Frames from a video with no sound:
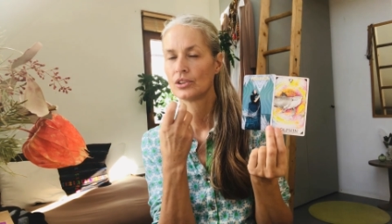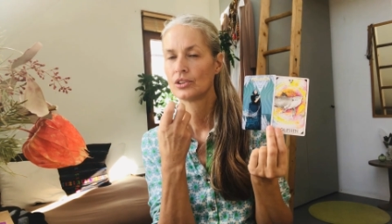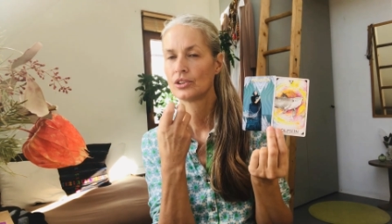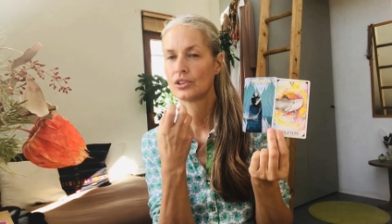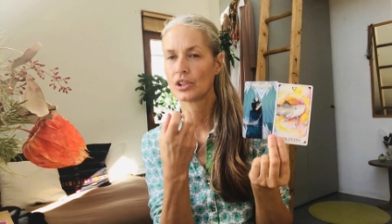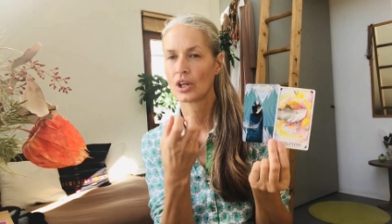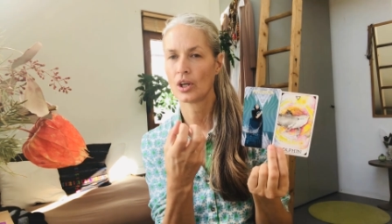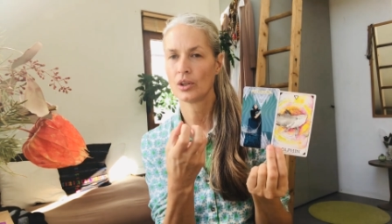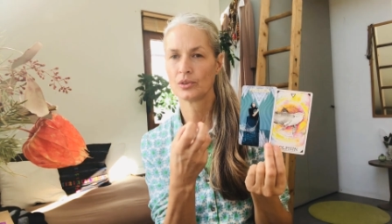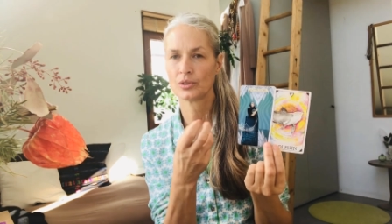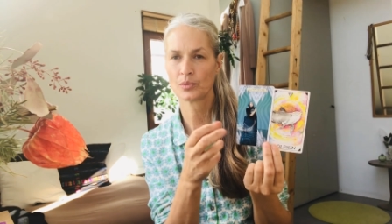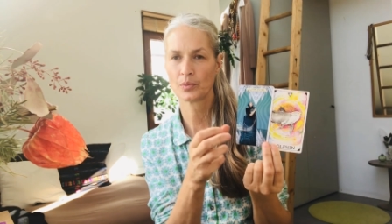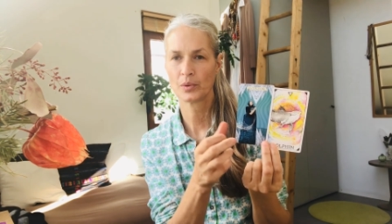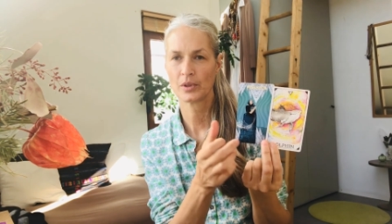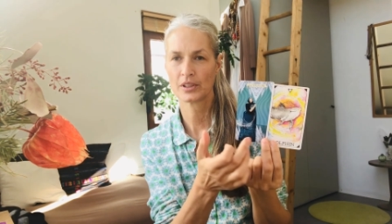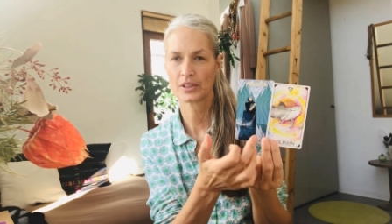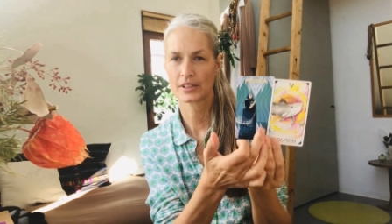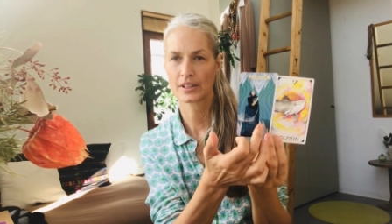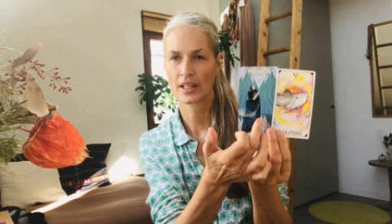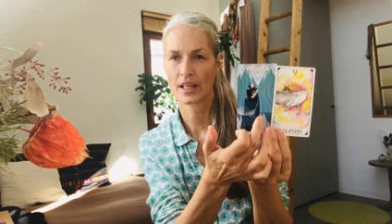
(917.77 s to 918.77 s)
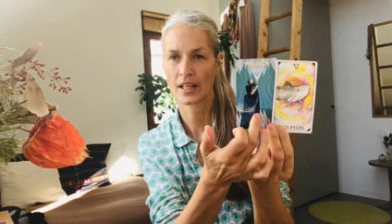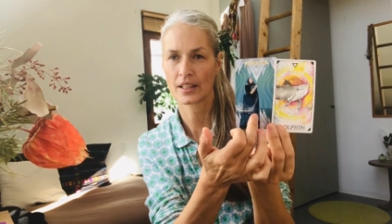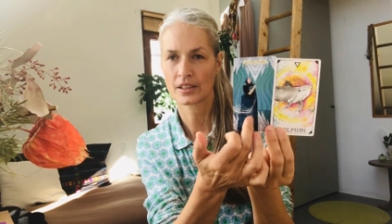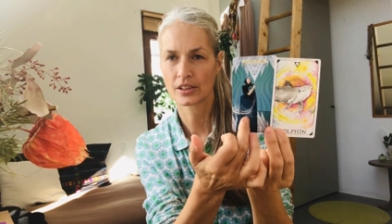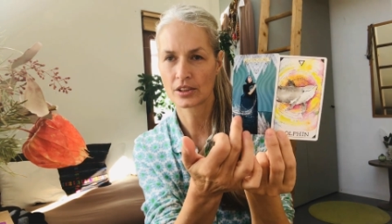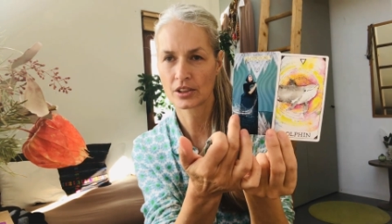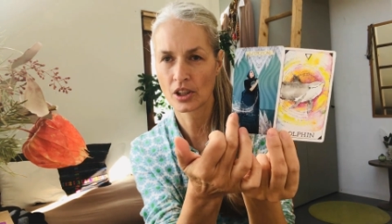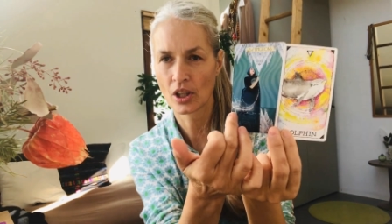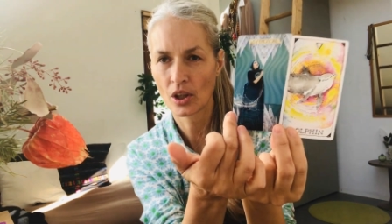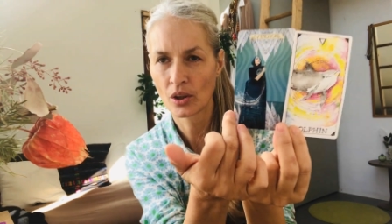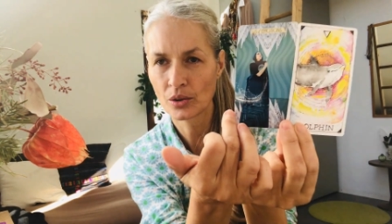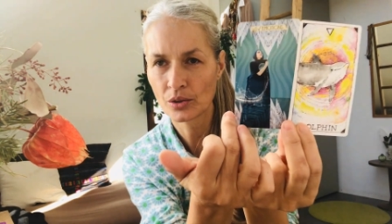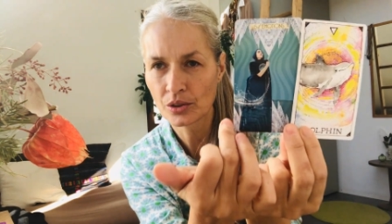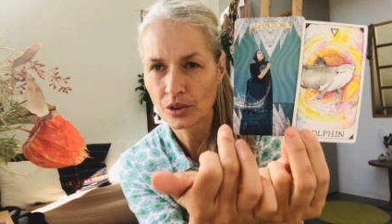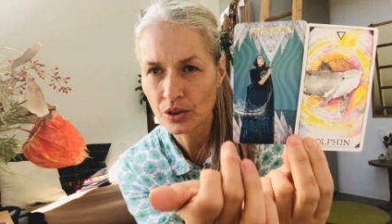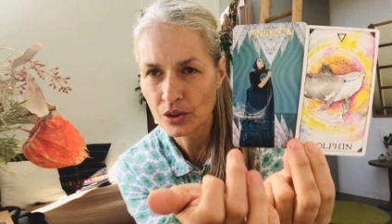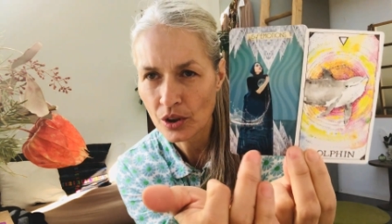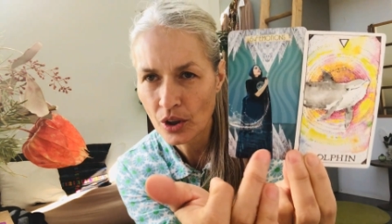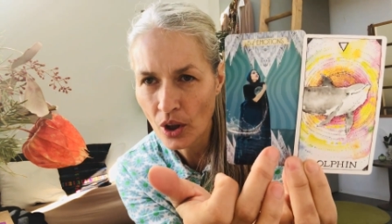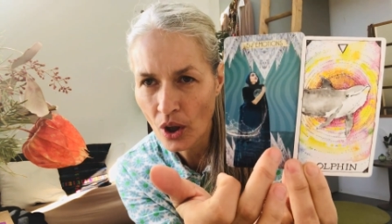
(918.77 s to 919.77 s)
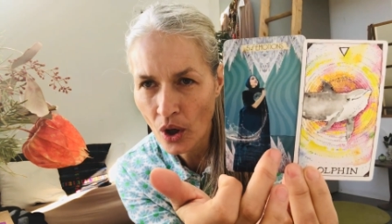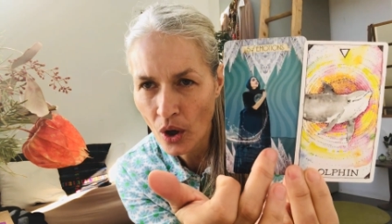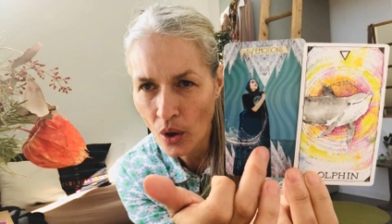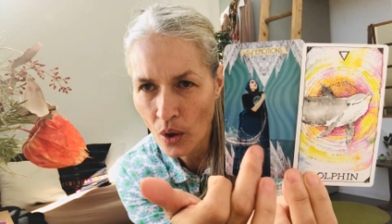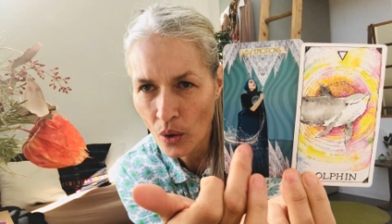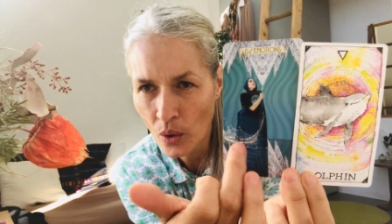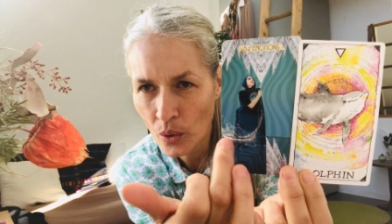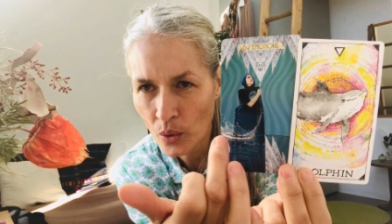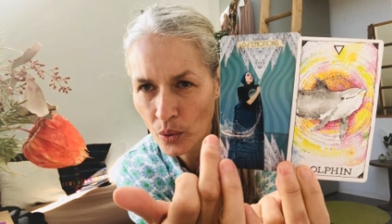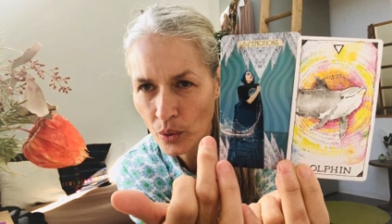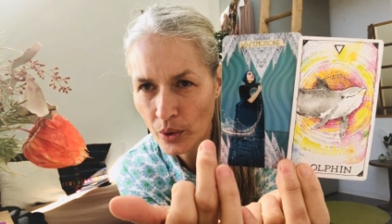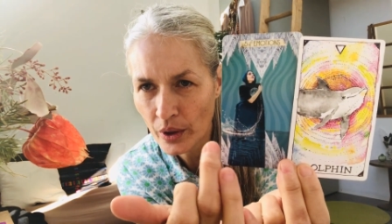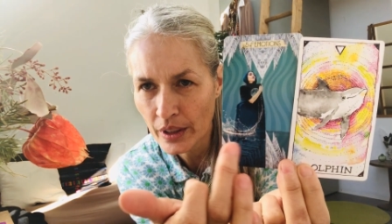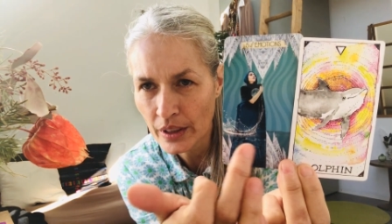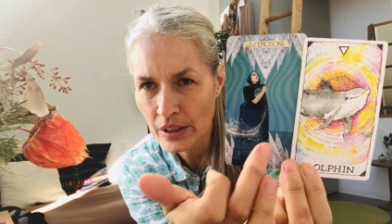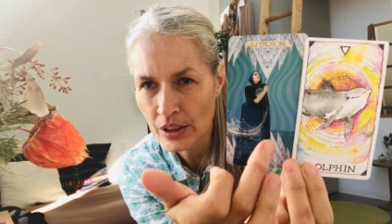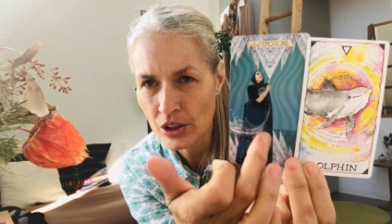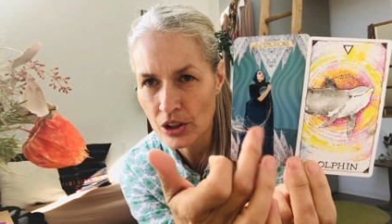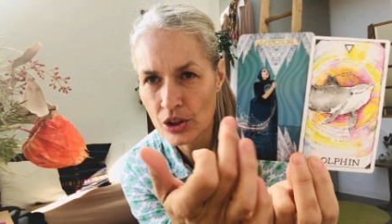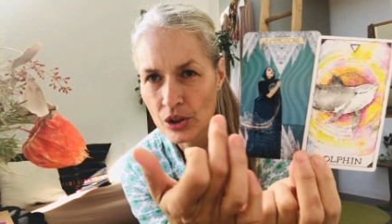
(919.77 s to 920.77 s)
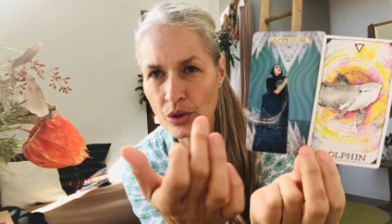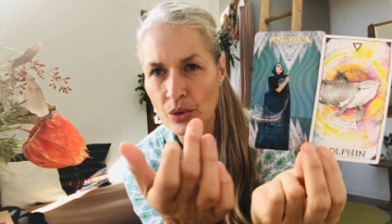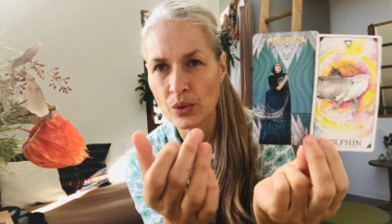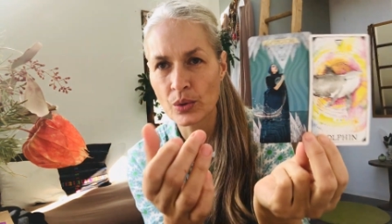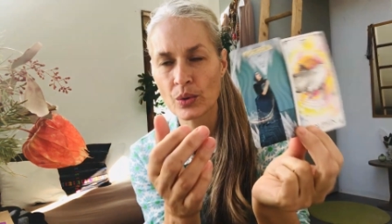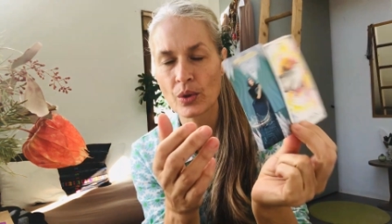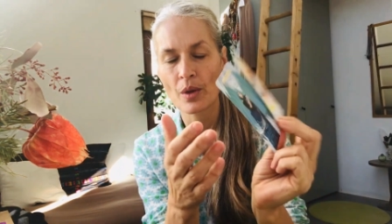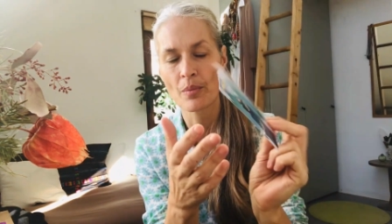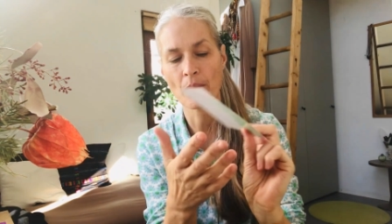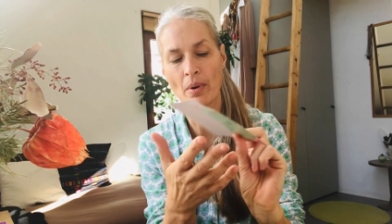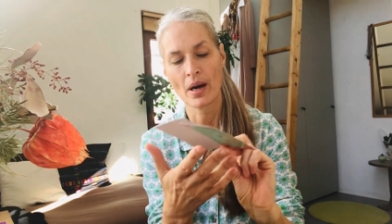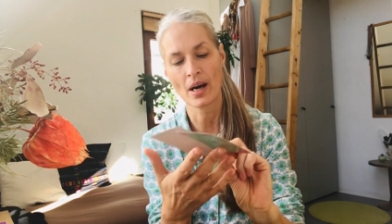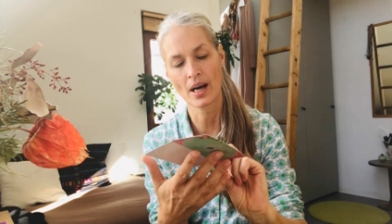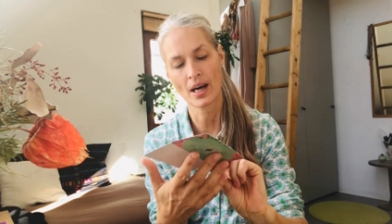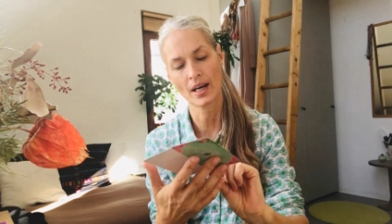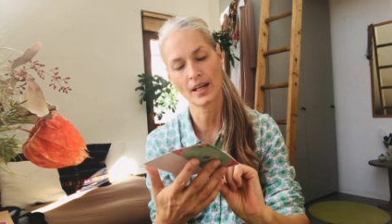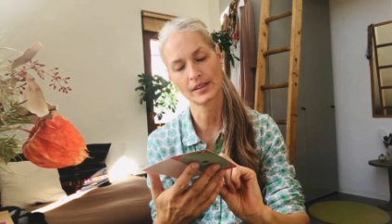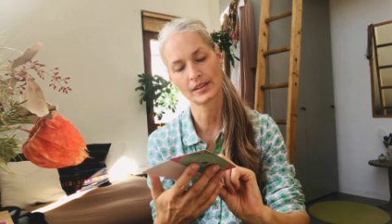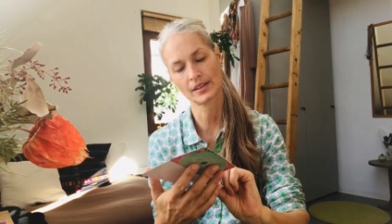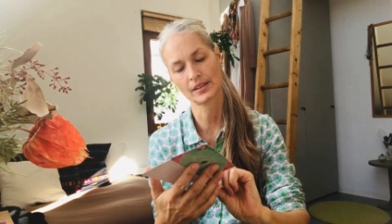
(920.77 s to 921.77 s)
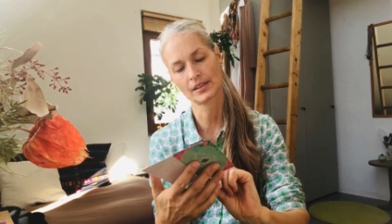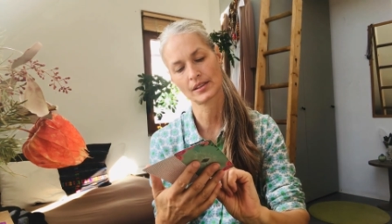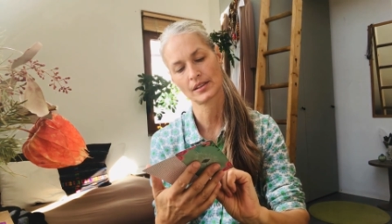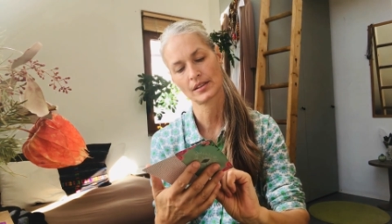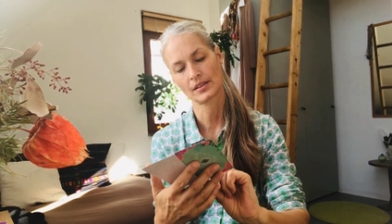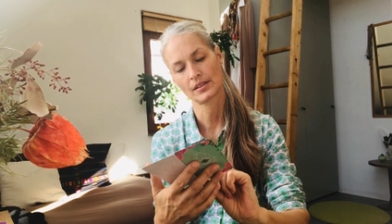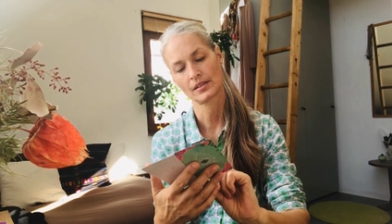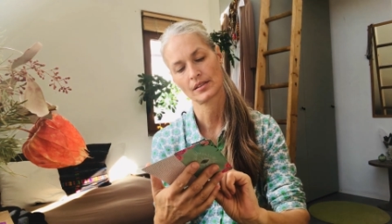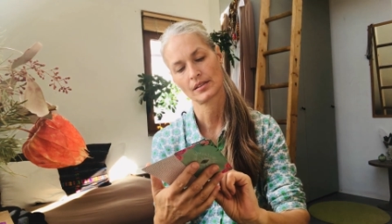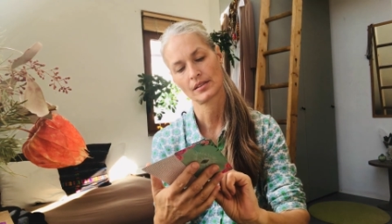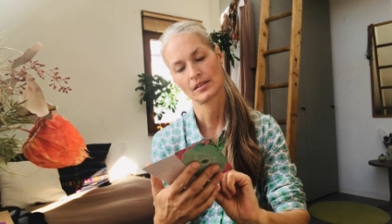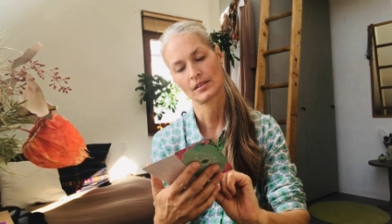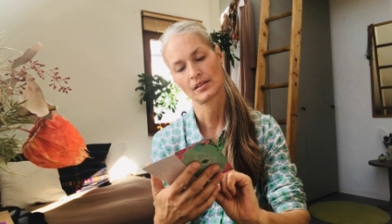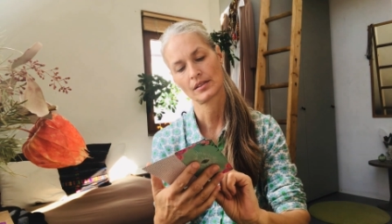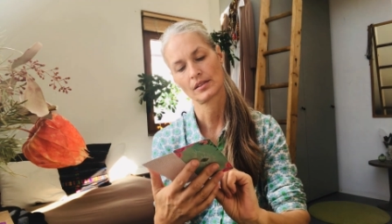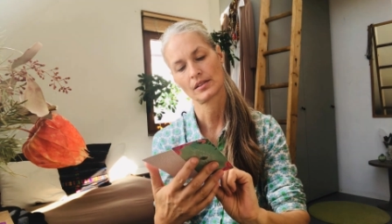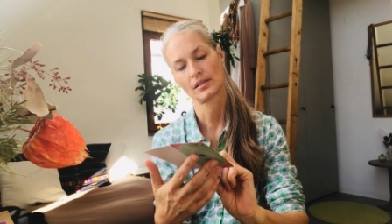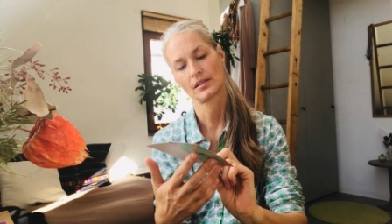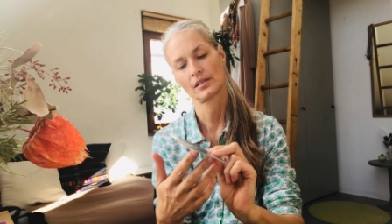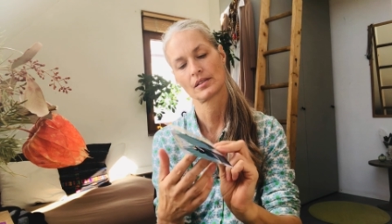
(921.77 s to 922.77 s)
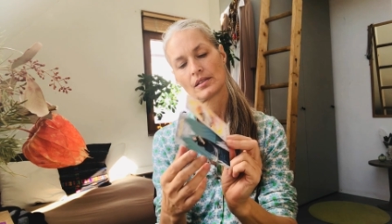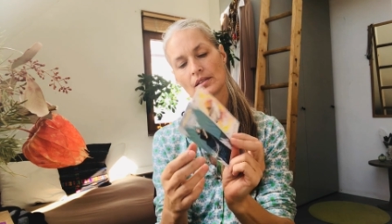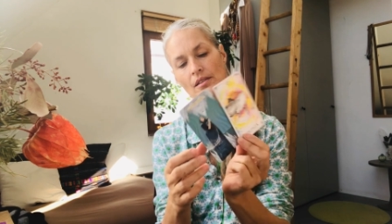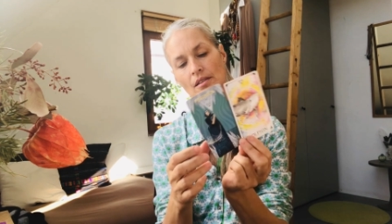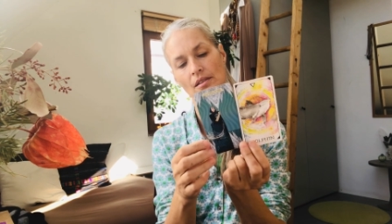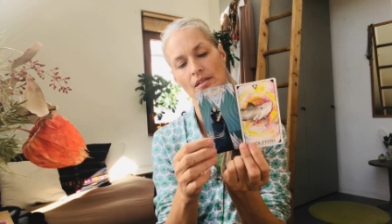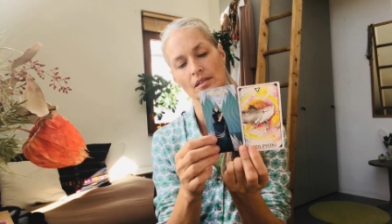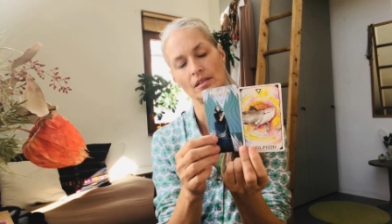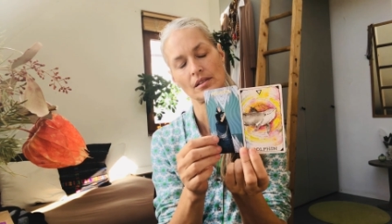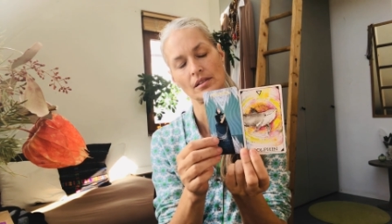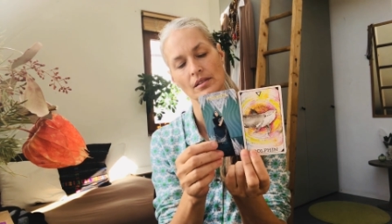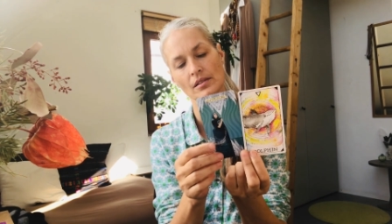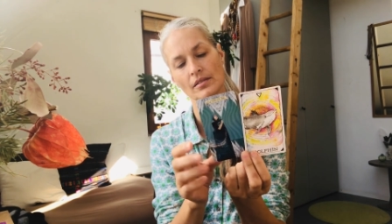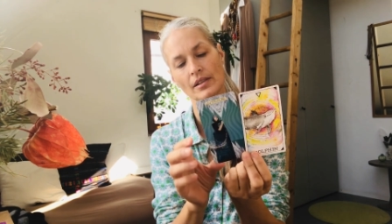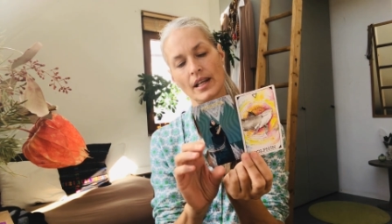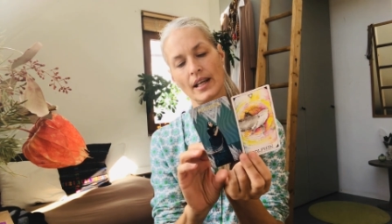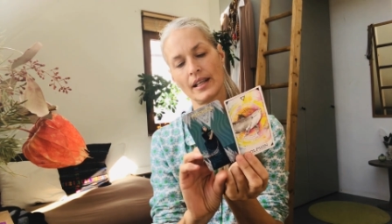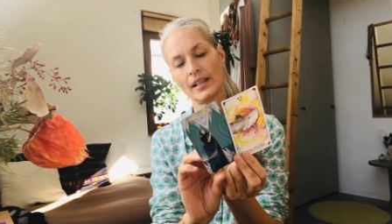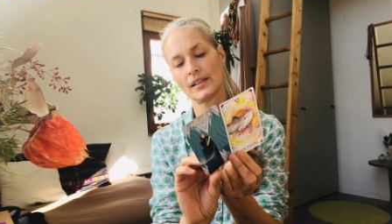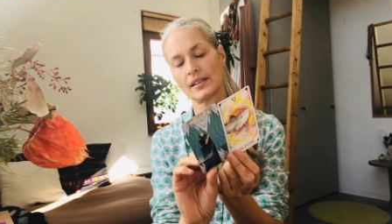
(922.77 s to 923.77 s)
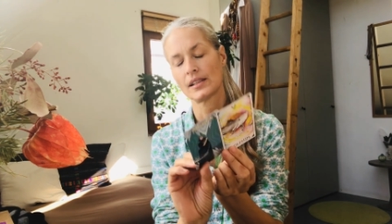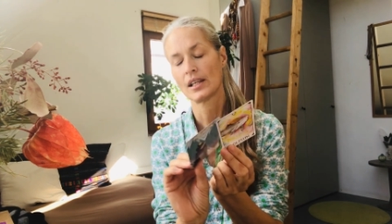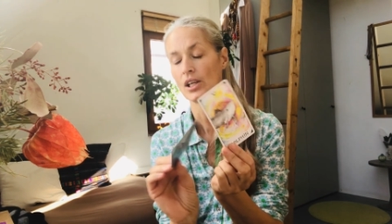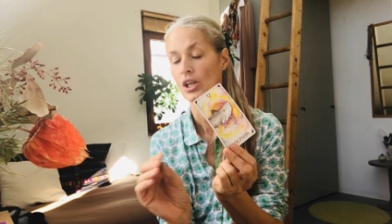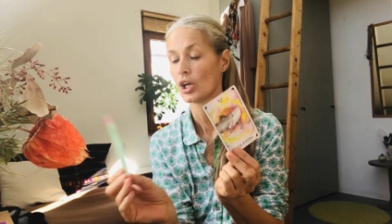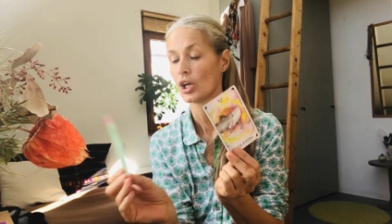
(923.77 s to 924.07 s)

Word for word: don't be sad. Don't go into the past. Right?